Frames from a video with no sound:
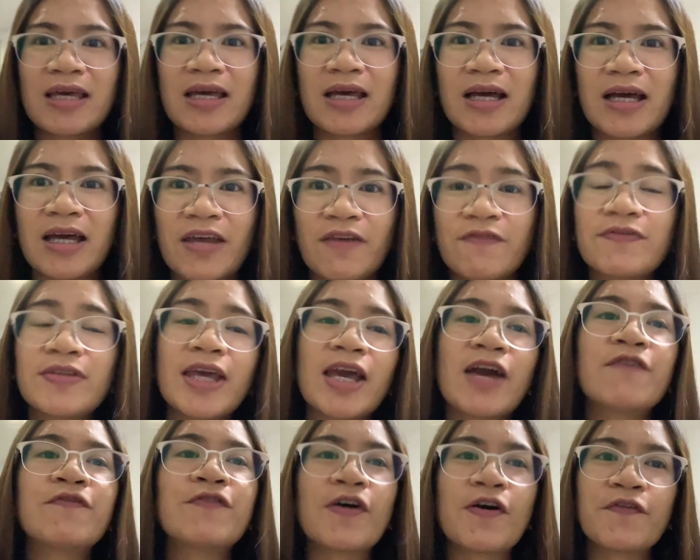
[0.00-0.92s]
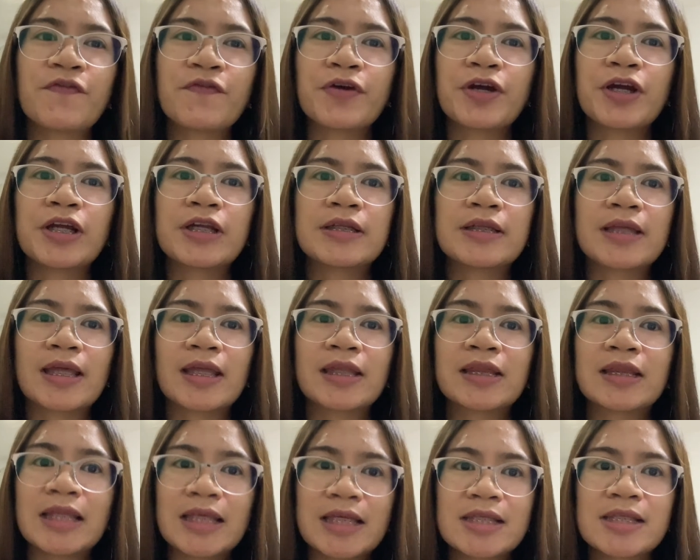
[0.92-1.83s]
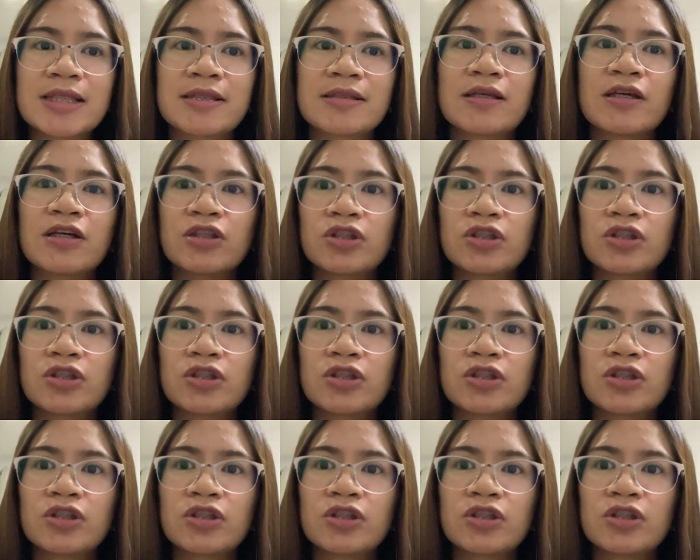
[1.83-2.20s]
if they have offered at least